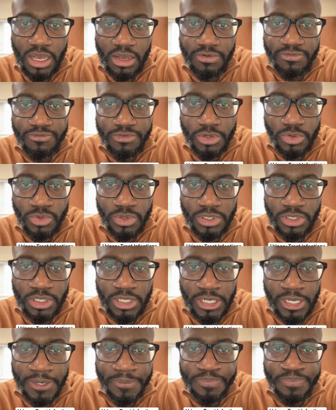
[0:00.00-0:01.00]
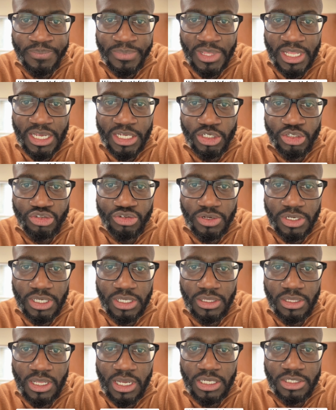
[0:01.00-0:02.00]
frequently and
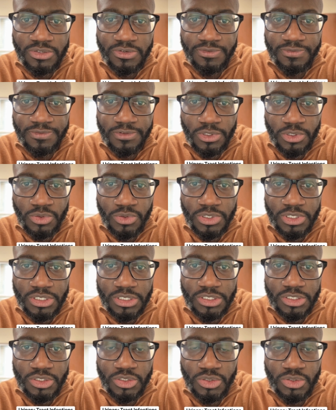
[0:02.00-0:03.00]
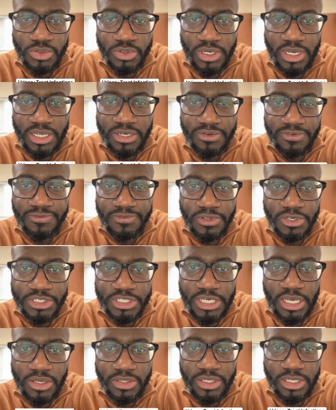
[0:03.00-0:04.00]
drinking lots of fluids to kind of
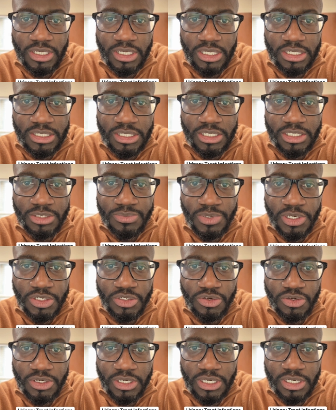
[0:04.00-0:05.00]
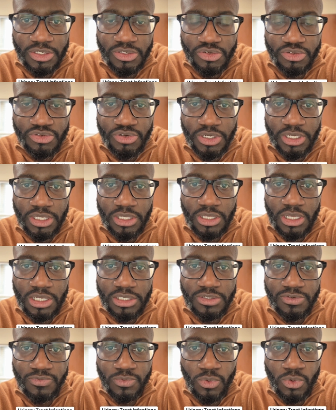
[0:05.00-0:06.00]
flush out the kidneys. Make sure your kids are drinking
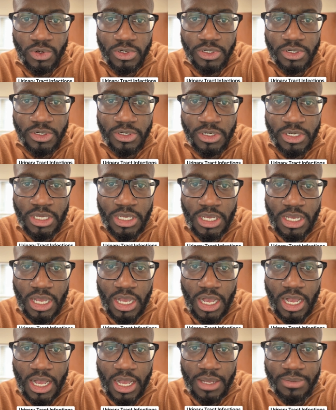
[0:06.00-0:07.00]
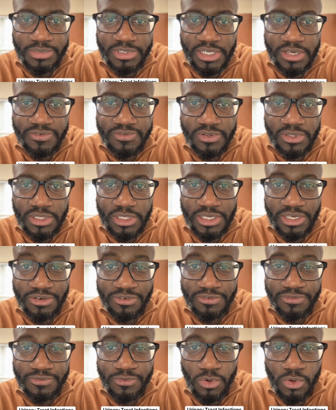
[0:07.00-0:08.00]
lots of water. Definitely
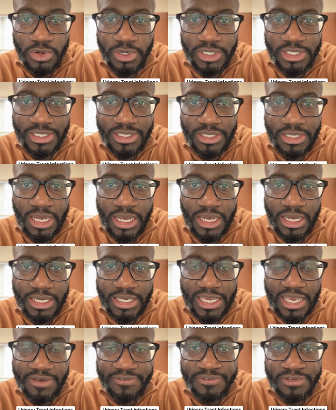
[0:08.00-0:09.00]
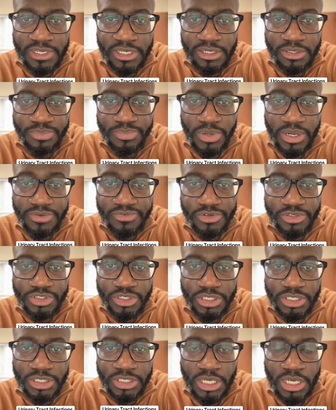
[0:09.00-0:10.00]
avoid caffeinated
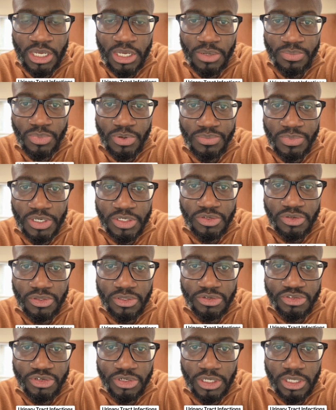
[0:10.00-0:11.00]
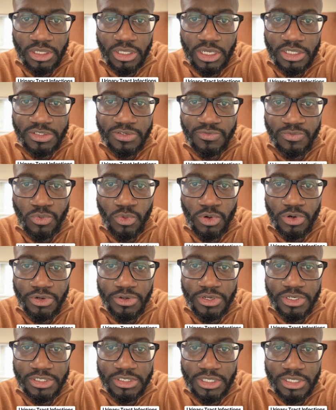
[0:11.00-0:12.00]
beverages, but make sure they're drinking lots of
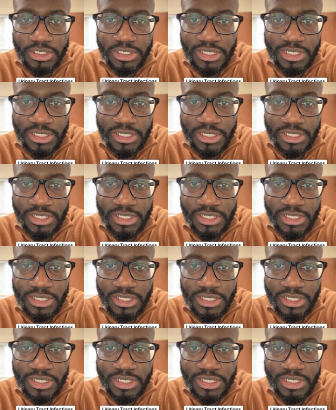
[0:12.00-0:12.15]
water, as this